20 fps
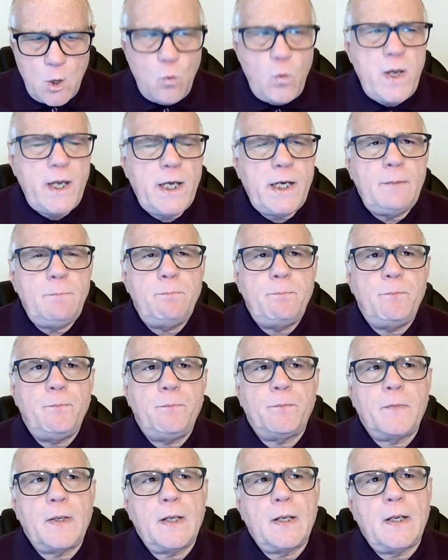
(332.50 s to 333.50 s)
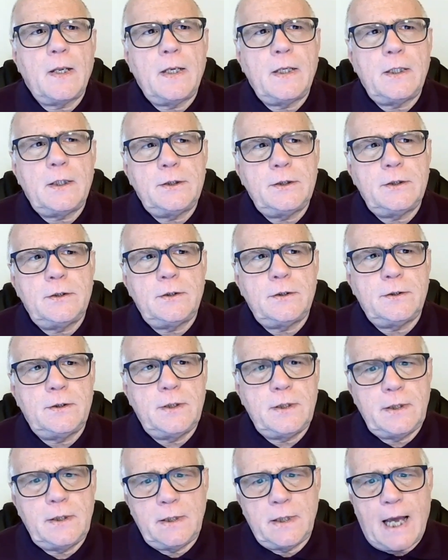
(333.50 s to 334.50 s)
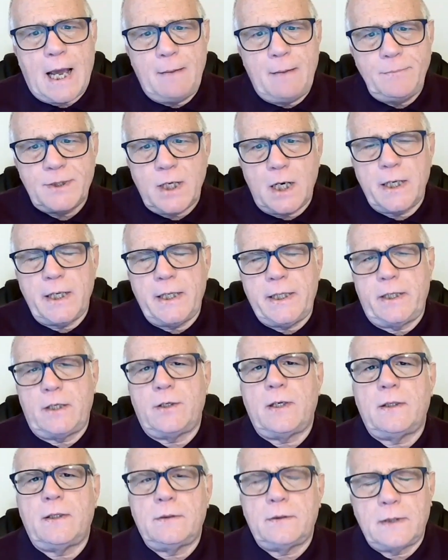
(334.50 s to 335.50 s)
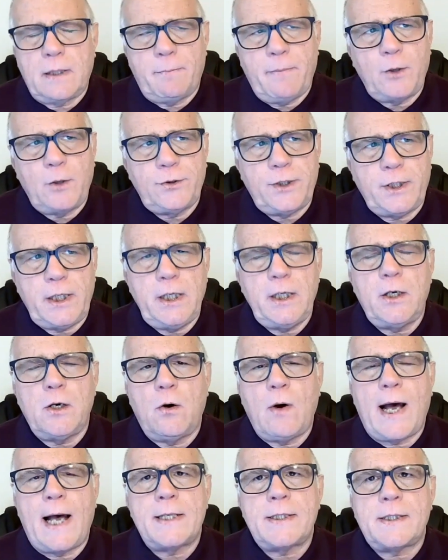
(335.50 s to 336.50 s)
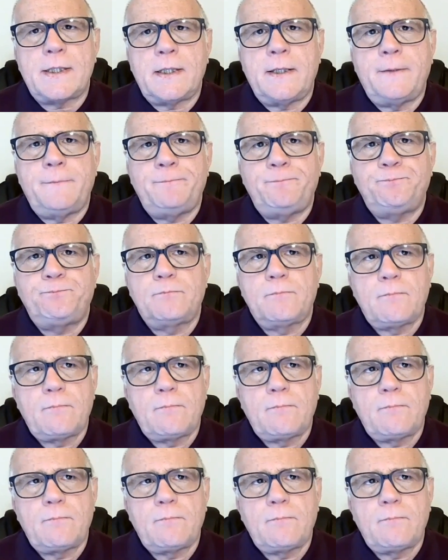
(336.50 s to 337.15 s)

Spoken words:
We can I'm talking here about the ego as I